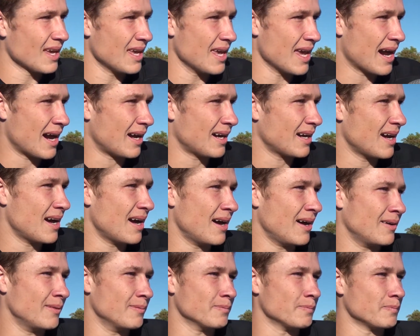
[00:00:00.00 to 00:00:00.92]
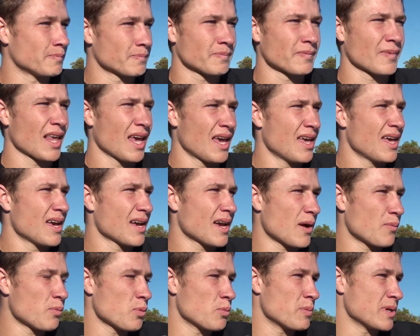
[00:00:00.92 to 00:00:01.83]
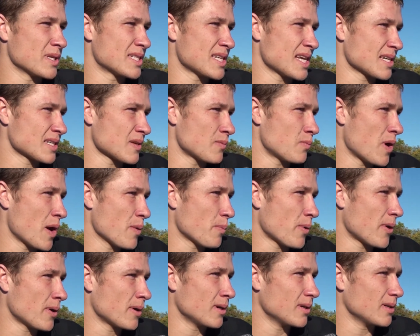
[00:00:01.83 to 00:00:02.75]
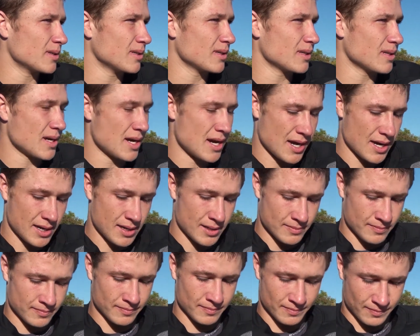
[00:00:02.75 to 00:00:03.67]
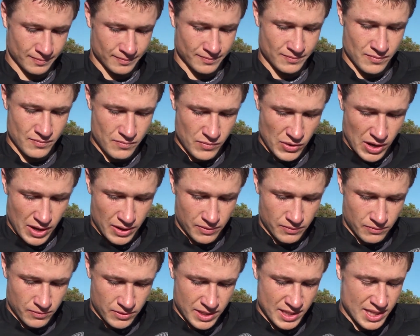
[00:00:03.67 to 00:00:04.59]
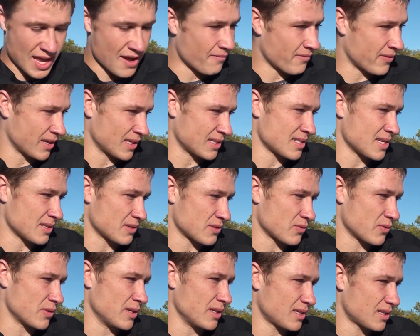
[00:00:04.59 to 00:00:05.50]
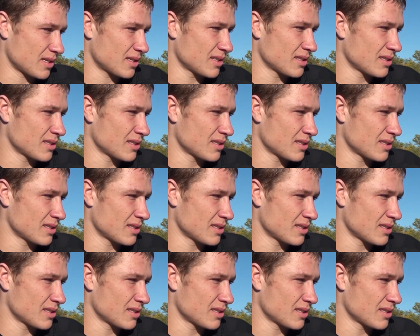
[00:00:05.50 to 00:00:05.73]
Yeah, a couple of mistakes on my part, but we'll get that fixed next week.